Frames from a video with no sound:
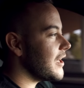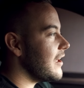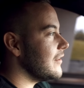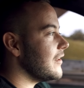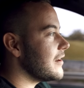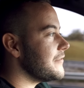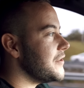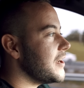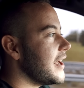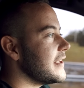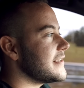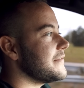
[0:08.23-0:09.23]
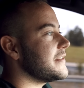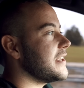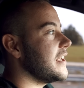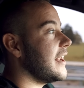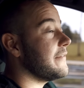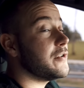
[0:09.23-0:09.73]
A lot of you guys have
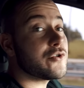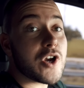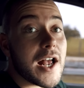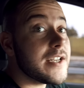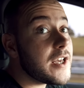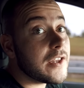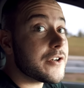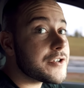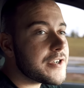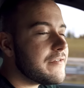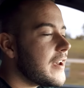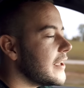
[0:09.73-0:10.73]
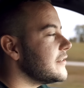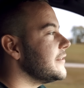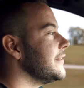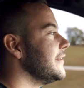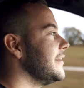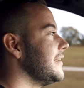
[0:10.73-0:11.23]
said, have you tried Dollar Tree
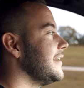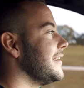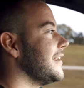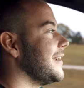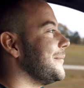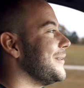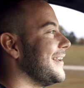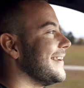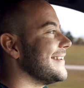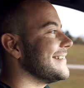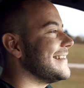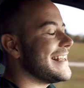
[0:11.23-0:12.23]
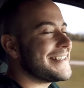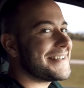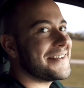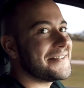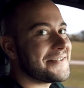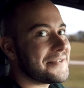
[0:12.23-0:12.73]
vinyl? And I'm like, that
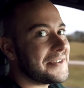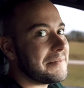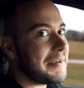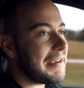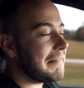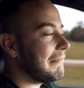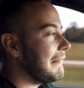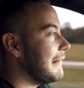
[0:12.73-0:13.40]
sounds really bad.